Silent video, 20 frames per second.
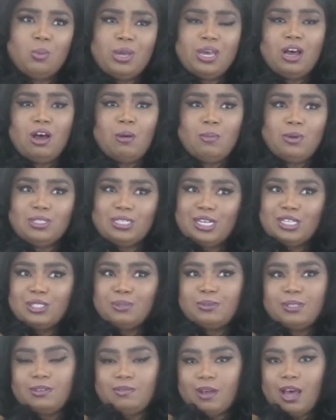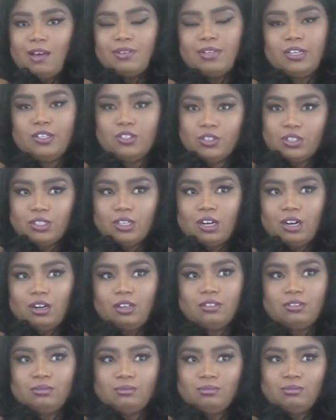2,500,
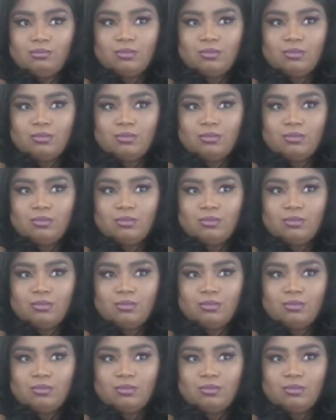y'all.